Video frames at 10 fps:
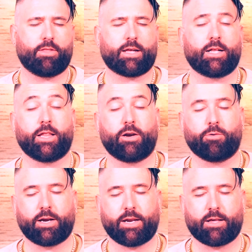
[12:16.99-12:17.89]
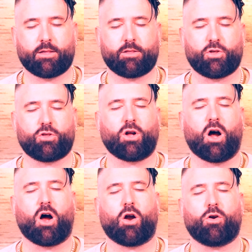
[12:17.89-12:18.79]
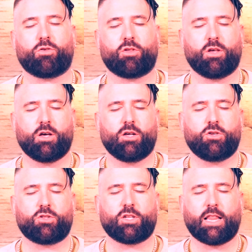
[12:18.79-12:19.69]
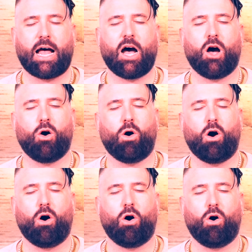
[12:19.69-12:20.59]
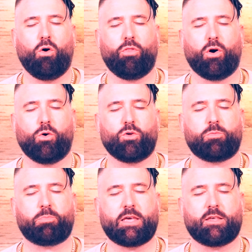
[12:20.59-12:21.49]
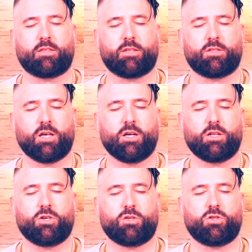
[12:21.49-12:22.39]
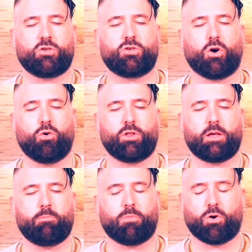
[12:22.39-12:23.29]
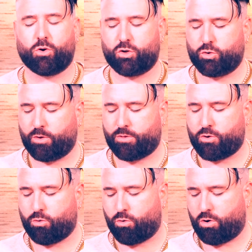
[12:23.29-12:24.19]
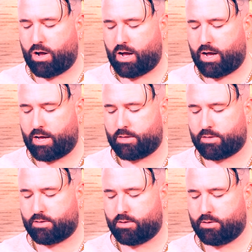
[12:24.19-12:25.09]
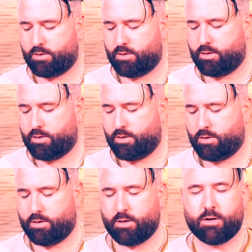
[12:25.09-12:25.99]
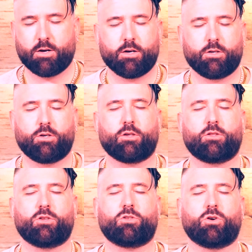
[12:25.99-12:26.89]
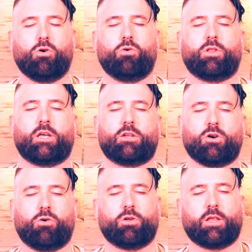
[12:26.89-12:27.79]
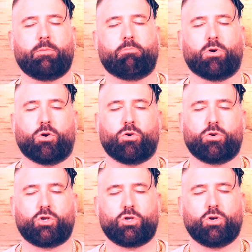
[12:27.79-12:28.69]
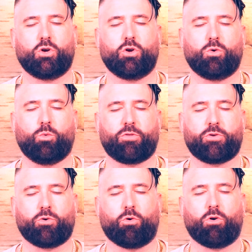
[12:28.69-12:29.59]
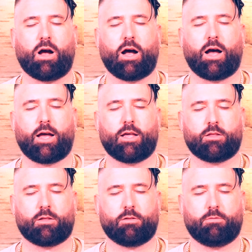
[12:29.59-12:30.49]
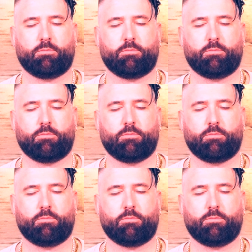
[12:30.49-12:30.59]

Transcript: the glitteriness, the stars, just allow all those pieces just to totally merge with your eyes. Just to totally merge with your eyes.